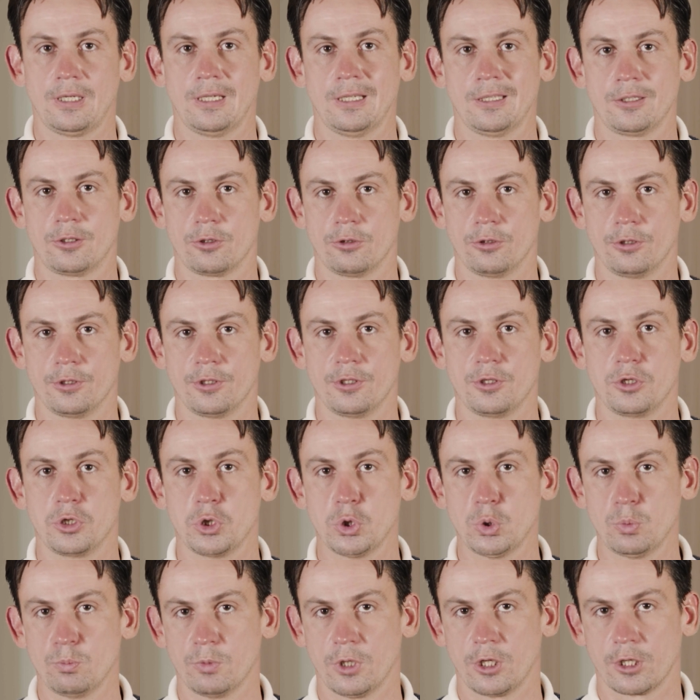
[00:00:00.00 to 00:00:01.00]
entered the
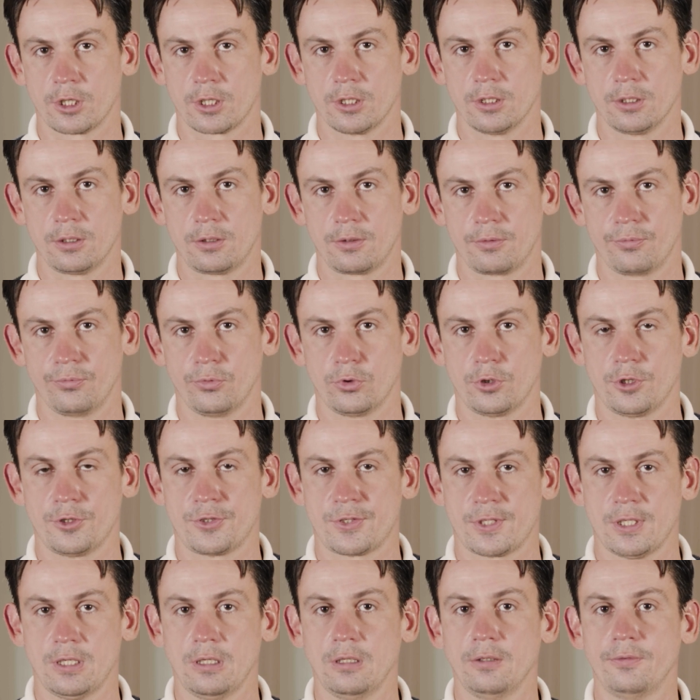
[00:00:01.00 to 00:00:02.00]
new market for
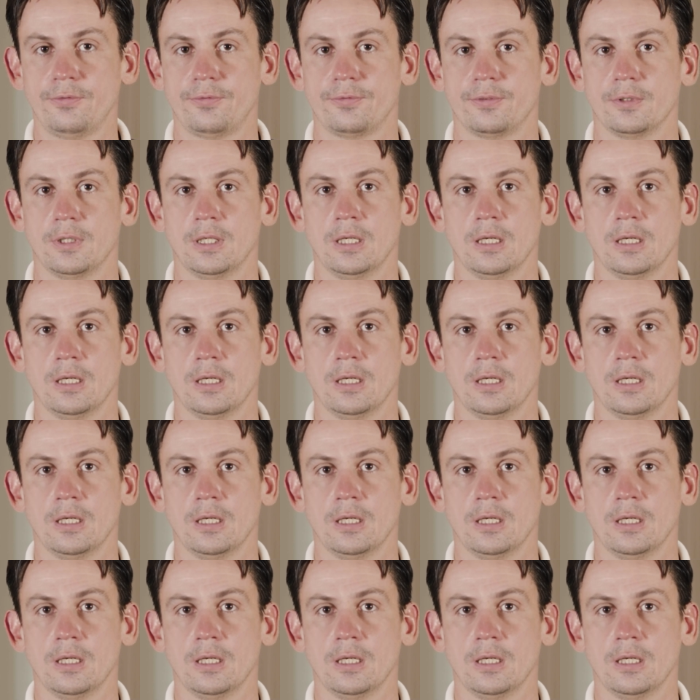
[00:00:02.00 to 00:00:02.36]
itself,